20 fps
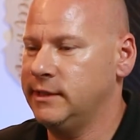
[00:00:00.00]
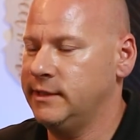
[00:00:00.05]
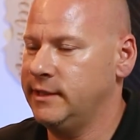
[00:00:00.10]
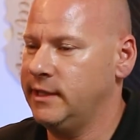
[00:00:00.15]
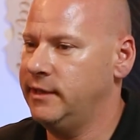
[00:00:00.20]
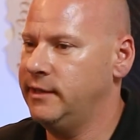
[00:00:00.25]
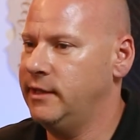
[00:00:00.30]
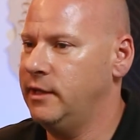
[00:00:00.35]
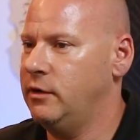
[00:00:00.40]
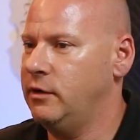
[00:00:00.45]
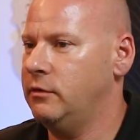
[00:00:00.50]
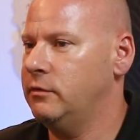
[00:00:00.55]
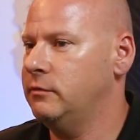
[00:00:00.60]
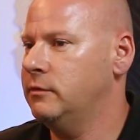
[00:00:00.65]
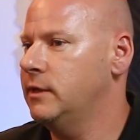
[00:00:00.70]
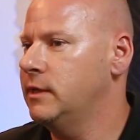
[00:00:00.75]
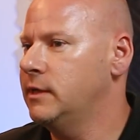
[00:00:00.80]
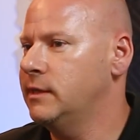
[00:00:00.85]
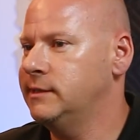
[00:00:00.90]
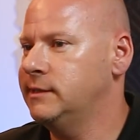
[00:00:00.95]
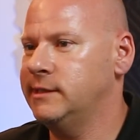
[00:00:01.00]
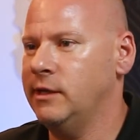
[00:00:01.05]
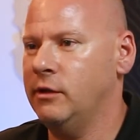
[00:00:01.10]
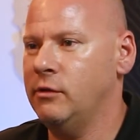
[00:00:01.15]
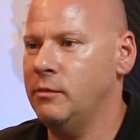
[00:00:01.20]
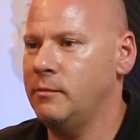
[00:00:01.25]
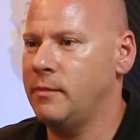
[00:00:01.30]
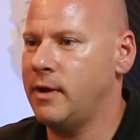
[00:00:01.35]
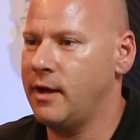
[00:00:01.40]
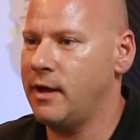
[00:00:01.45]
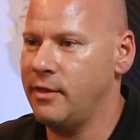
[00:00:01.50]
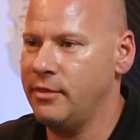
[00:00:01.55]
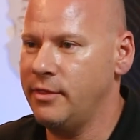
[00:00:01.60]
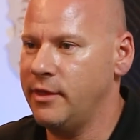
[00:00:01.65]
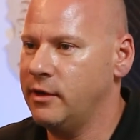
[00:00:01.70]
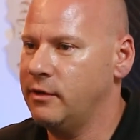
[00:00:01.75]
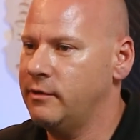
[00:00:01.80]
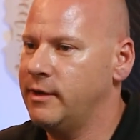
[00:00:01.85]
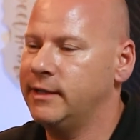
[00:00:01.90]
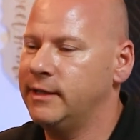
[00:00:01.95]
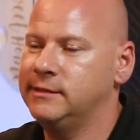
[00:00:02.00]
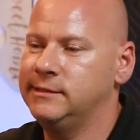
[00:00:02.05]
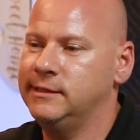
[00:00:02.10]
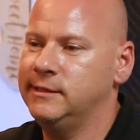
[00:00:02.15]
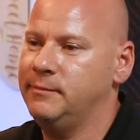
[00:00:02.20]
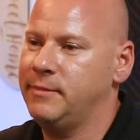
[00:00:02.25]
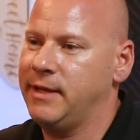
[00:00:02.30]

and then they'll sell them on their Etsy